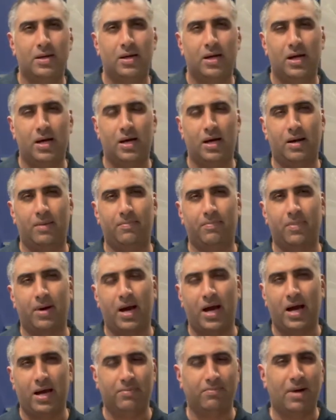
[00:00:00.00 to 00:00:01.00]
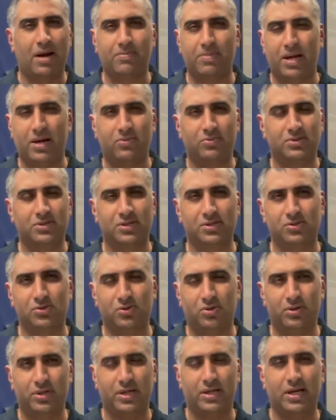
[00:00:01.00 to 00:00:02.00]
Um, I, my pain was
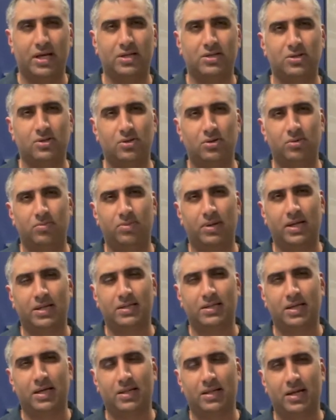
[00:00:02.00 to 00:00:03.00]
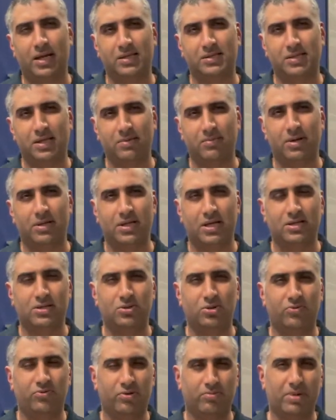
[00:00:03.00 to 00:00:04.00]
controlled on day two, but uh, the nice thing about day
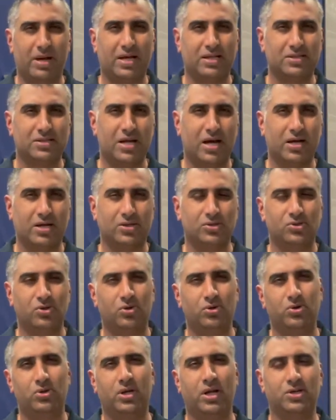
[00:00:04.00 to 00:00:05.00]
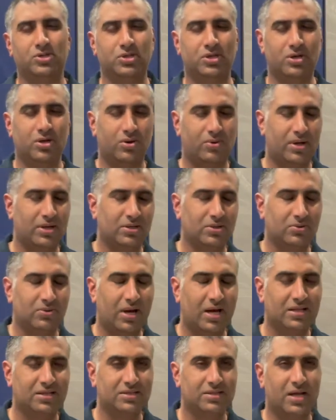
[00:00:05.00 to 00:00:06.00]
two, if your pain's not controlled, you can actually go on to
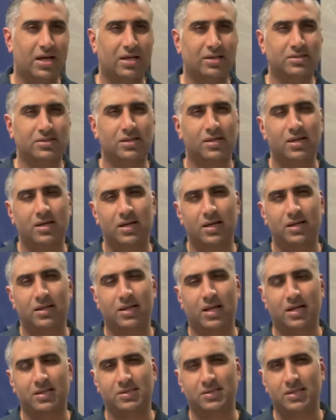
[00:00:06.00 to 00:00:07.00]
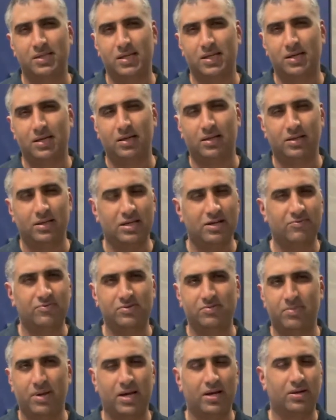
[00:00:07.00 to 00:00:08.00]
NSAIDs. That's the
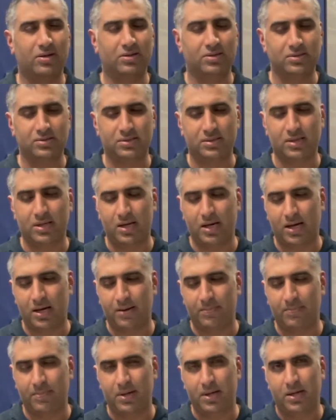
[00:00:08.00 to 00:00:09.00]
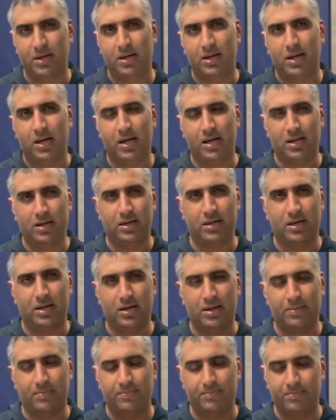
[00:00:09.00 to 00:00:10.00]
Aleve's, Bayers, um, and
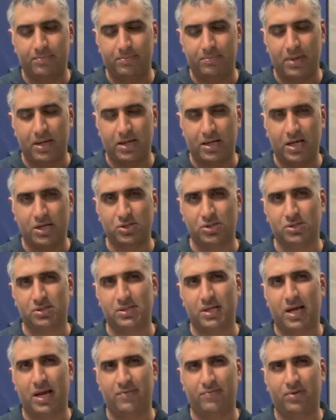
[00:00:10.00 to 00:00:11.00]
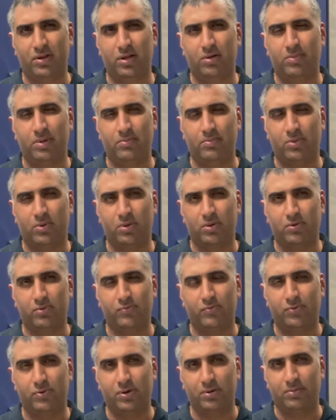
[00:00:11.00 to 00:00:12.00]
uh, medications that have a little bit more
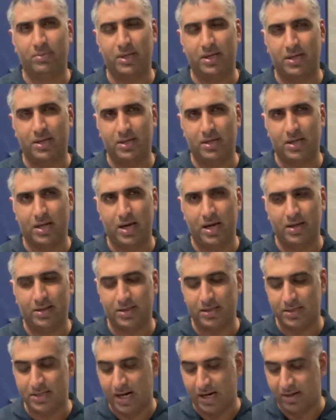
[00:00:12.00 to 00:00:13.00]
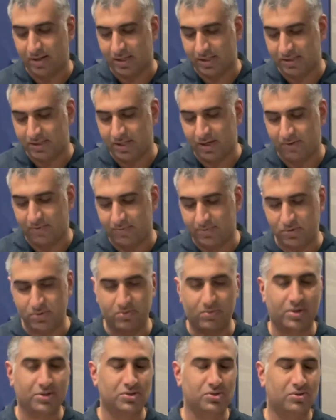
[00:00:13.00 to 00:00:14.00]
oomph to them than, uh, than Tylenol itself. So
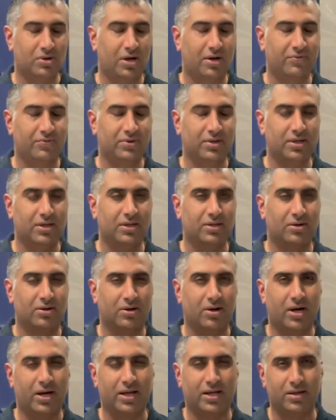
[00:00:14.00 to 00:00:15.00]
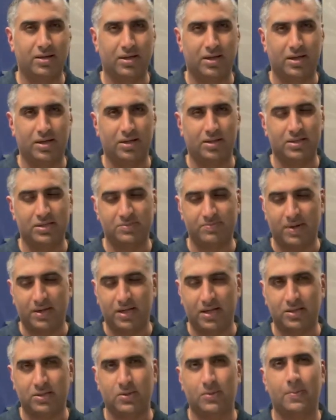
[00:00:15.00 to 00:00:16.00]
we want you off the narcotic uh, at least by
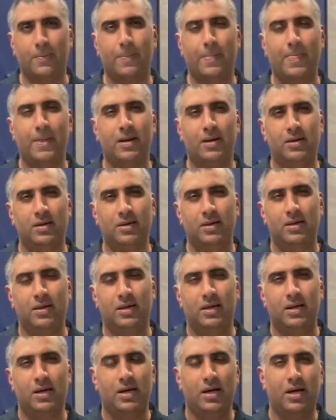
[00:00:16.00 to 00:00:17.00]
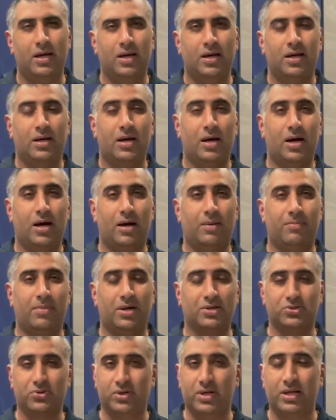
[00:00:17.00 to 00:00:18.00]
day two. Um,
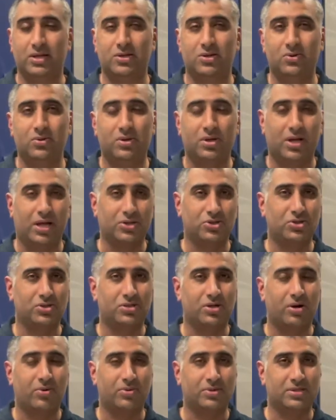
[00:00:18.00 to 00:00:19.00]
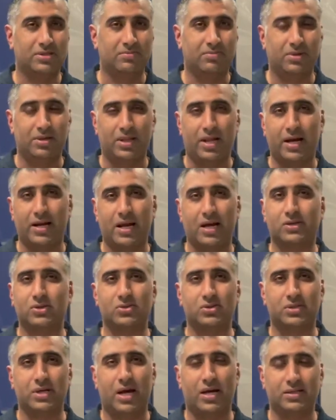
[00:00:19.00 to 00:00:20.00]
also on day two, you can actually start with some light
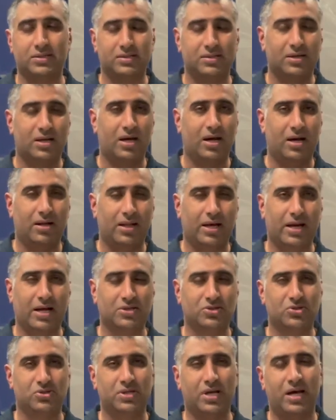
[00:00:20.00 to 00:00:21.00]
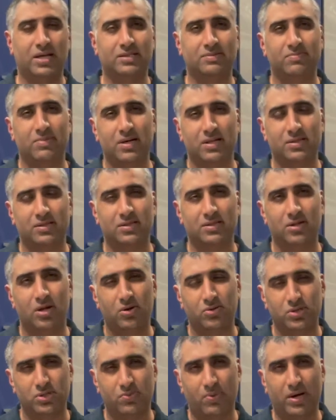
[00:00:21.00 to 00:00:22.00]
exercise. Uh, light exercise means
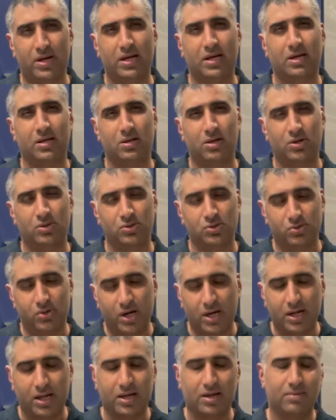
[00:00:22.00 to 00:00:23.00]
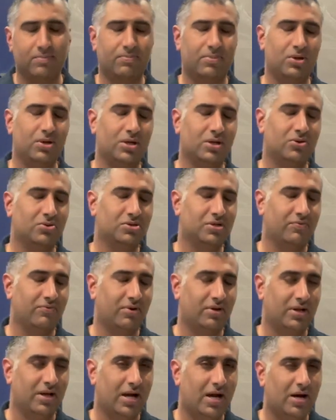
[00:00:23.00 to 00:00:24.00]
no sweating, no straining, but you can do stuff
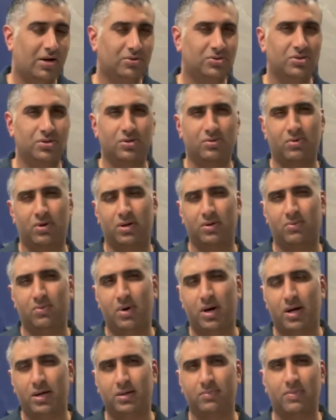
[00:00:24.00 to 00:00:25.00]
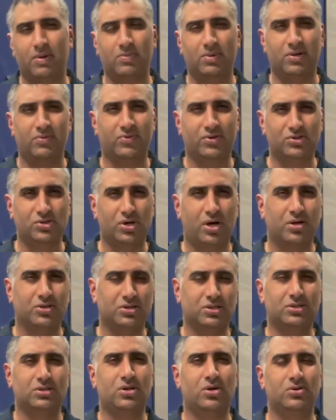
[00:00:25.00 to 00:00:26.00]
around the house. You can go on a walk, maybe even a jog.
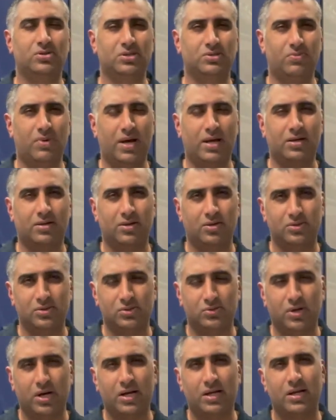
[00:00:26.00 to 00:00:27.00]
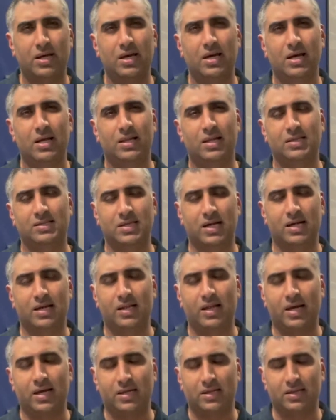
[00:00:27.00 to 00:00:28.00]
Just don't sweat, don't strain. That's kind of
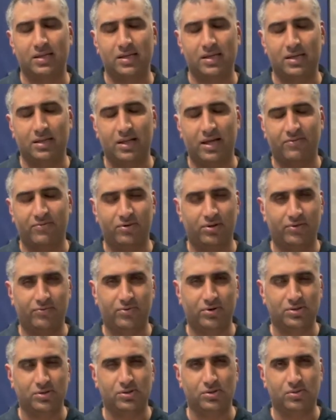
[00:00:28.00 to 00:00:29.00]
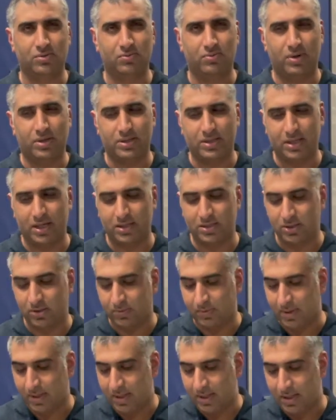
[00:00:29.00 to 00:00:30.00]
like the level of what you want to get
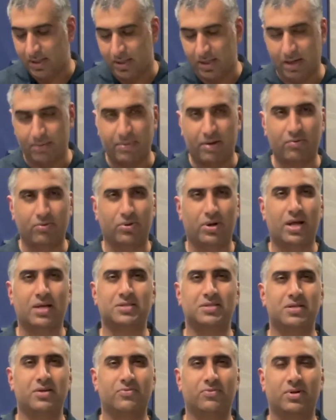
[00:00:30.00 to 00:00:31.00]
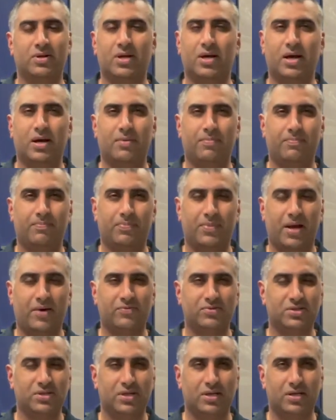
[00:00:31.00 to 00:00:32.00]
to. Um, everyone has a different, um,
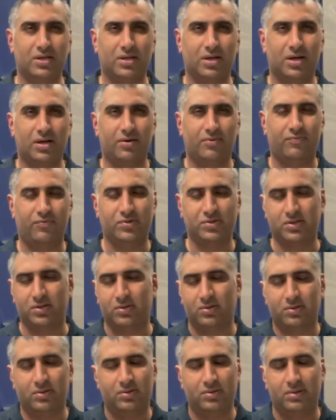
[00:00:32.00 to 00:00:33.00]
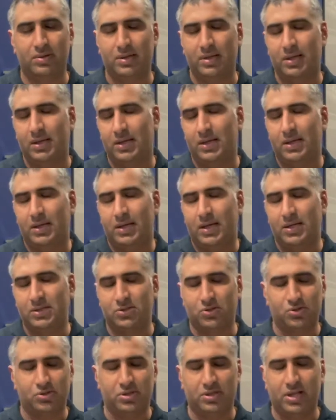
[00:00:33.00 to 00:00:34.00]
obviously, uh, physical
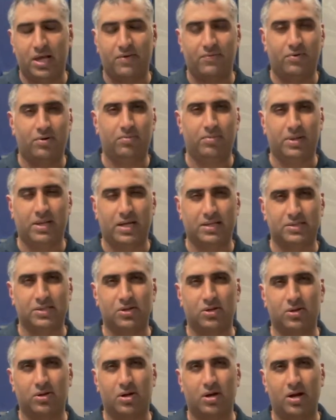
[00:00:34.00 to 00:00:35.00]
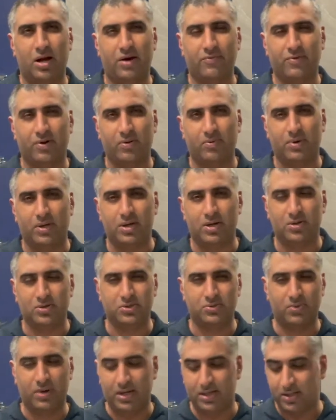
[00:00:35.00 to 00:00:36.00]
exertion level, but that's a good cutoff for everyone. No
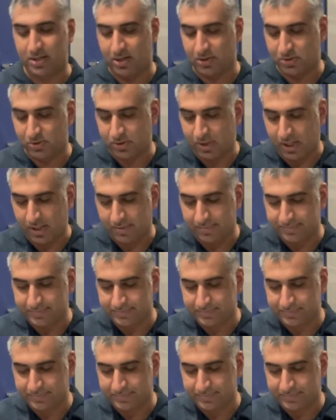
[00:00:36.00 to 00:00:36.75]
sweat, no strain.